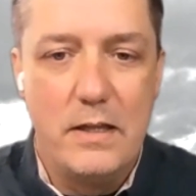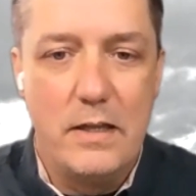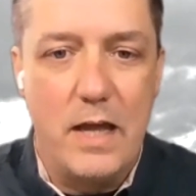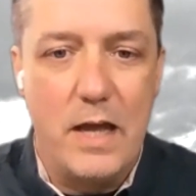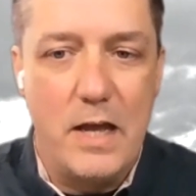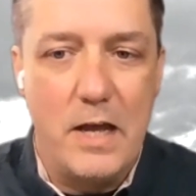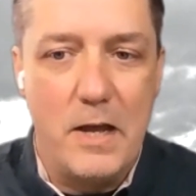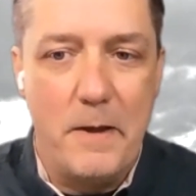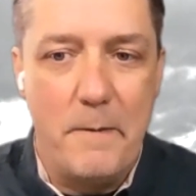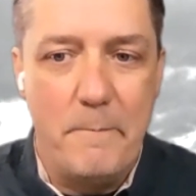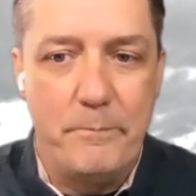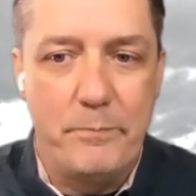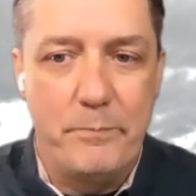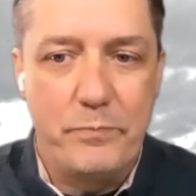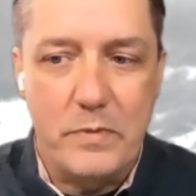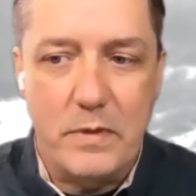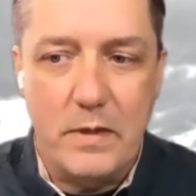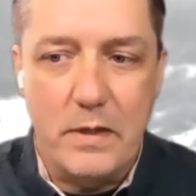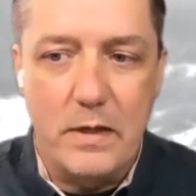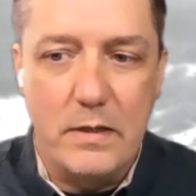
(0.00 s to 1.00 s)

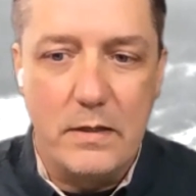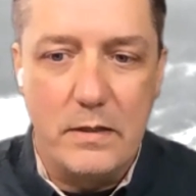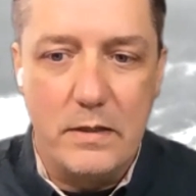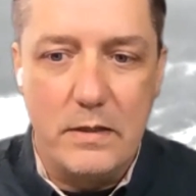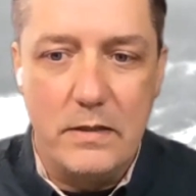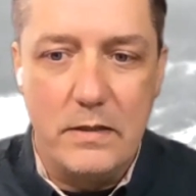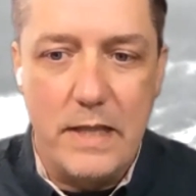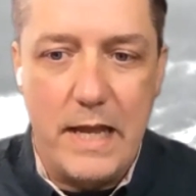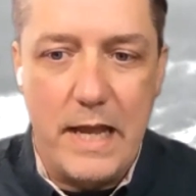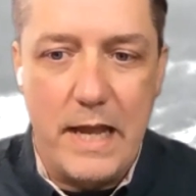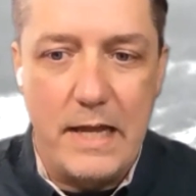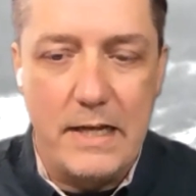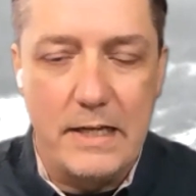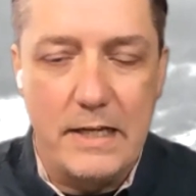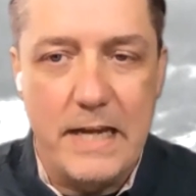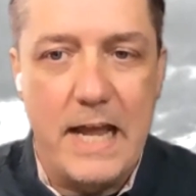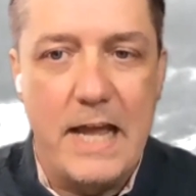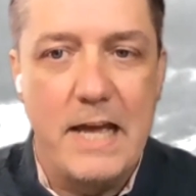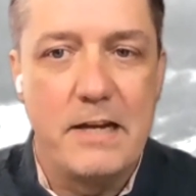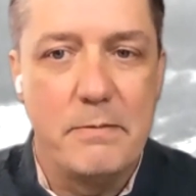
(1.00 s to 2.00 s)
that
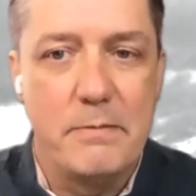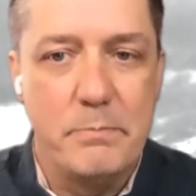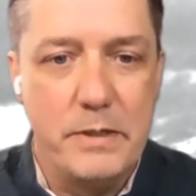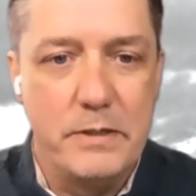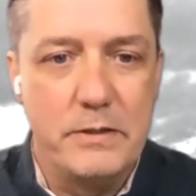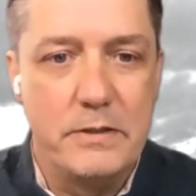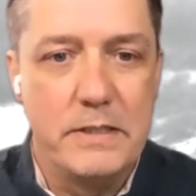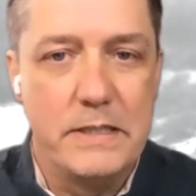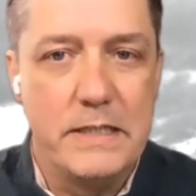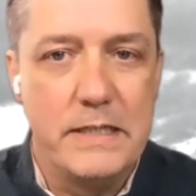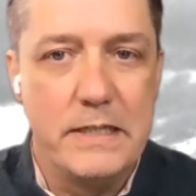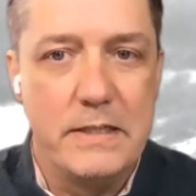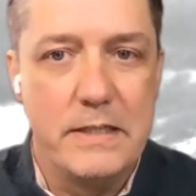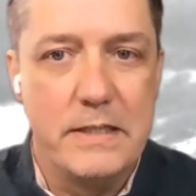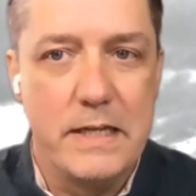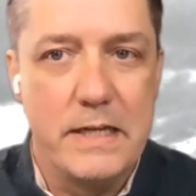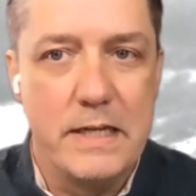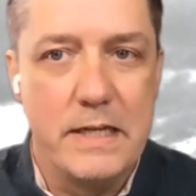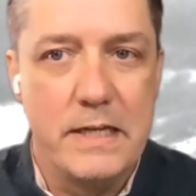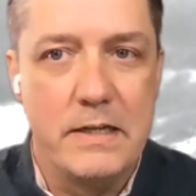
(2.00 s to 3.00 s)
accountability,
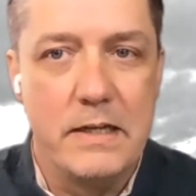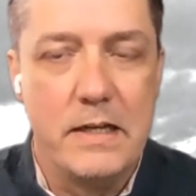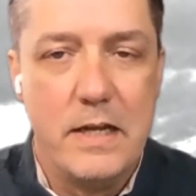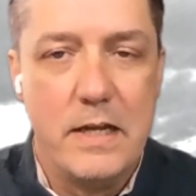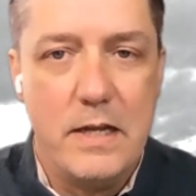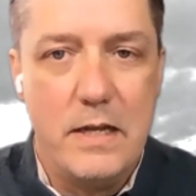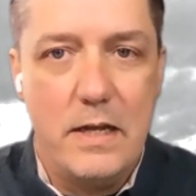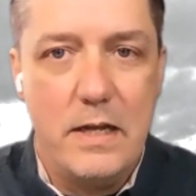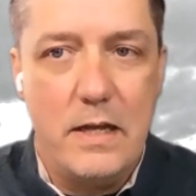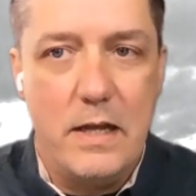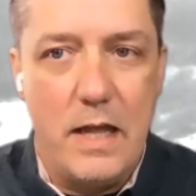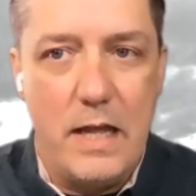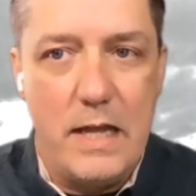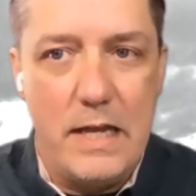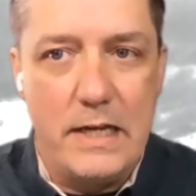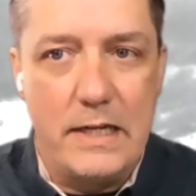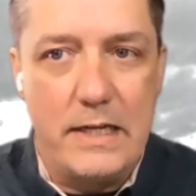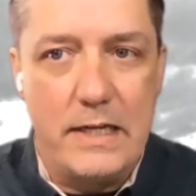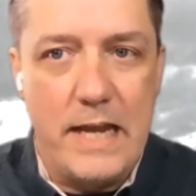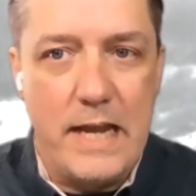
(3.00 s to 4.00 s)
then
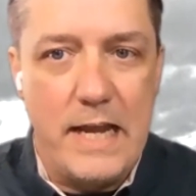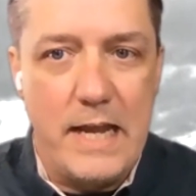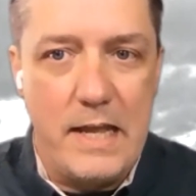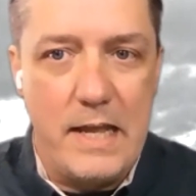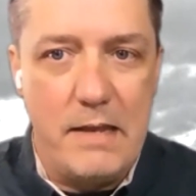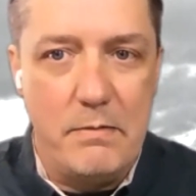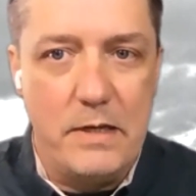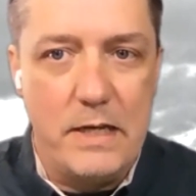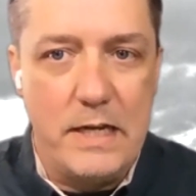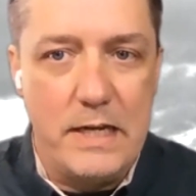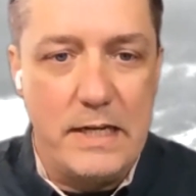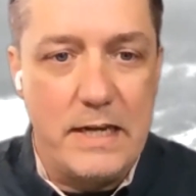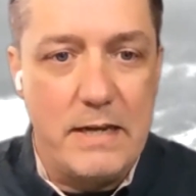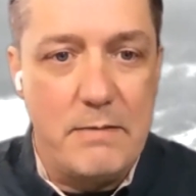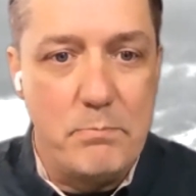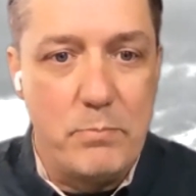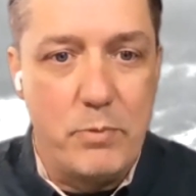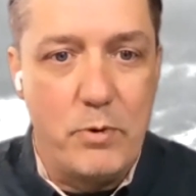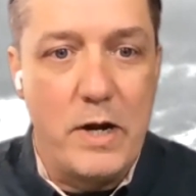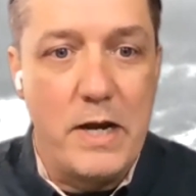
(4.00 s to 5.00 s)
it can
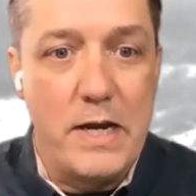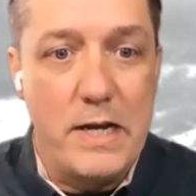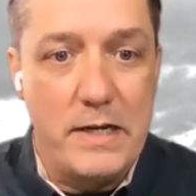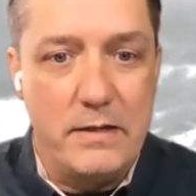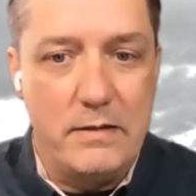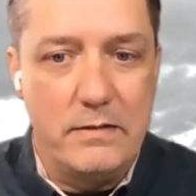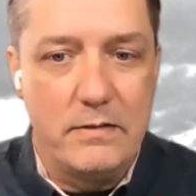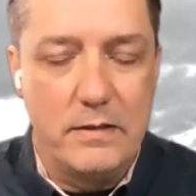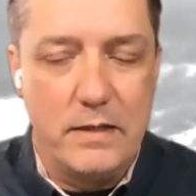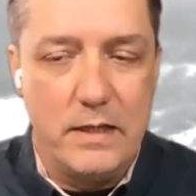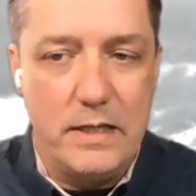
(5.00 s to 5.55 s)
bring